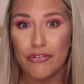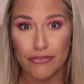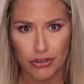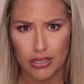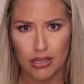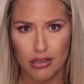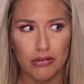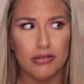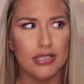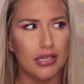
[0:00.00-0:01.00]
free,
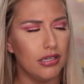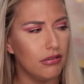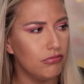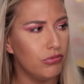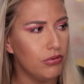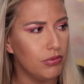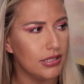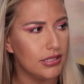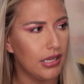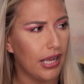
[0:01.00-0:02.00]
it was like, what
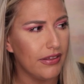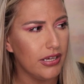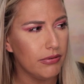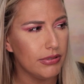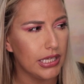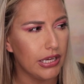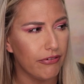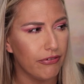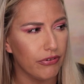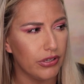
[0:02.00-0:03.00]
was it? I think it was like a
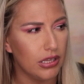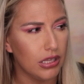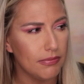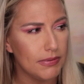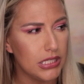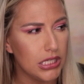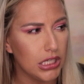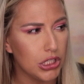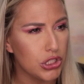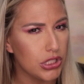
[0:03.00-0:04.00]
free
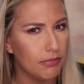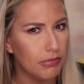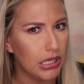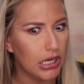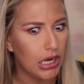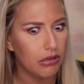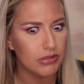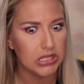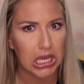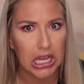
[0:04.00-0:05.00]
lipstick or something. And I
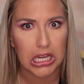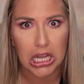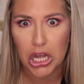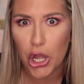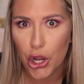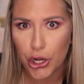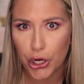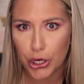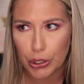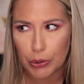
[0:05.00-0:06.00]
was like,
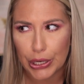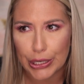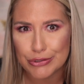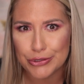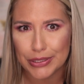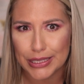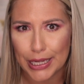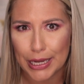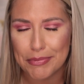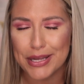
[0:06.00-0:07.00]
girl, how'd you get
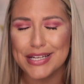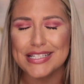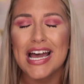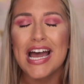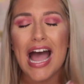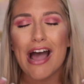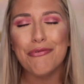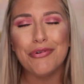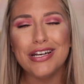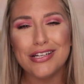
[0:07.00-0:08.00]
that? Because I
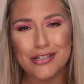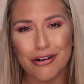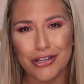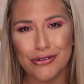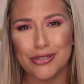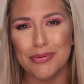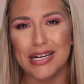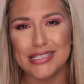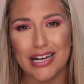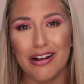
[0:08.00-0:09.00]
wanted to start YouTube and
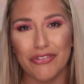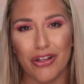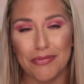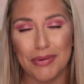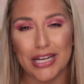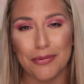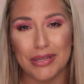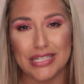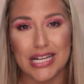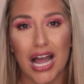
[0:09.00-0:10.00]
I didn't have a lot of makeup
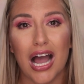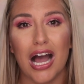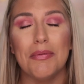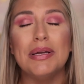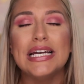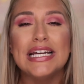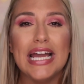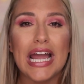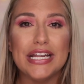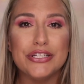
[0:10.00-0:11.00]
at the time.
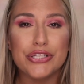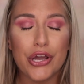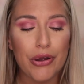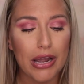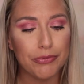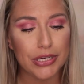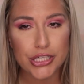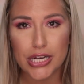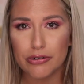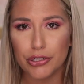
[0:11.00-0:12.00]
And so I
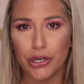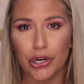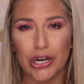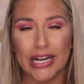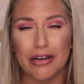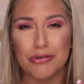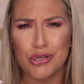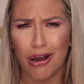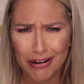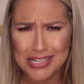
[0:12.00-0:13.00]
reached out to her and I was
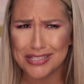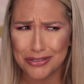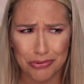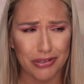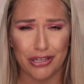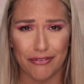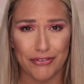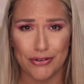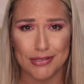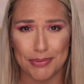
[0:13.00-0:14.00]
honestly really
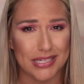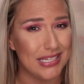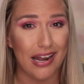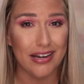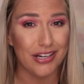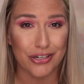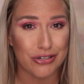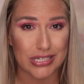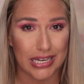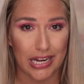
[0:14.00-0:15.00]
confused because I didn't
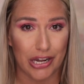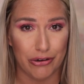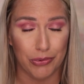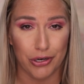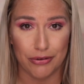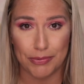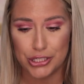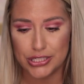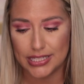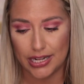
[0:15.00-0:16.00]
understand how it worked. But
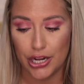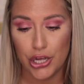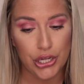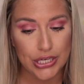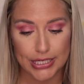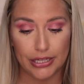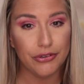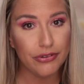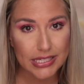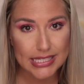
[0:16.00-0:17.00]
she said,
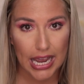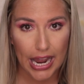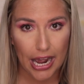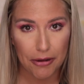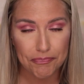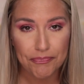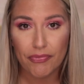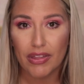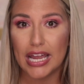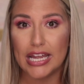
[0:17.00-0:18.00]
download this app
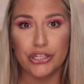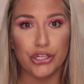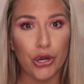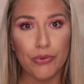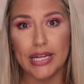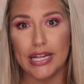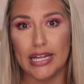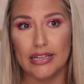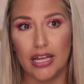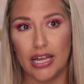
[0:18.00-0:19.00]
and go in
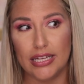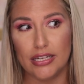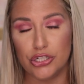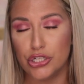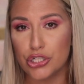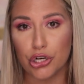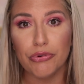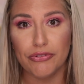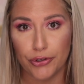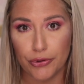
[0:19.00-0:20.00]
and like just start
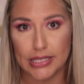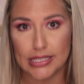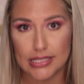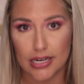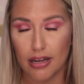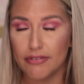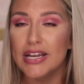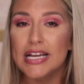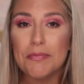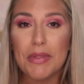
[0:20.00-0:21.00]
reviewing stuff.
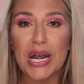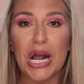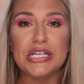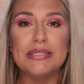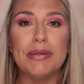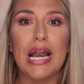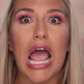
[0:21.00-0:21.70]
And I spent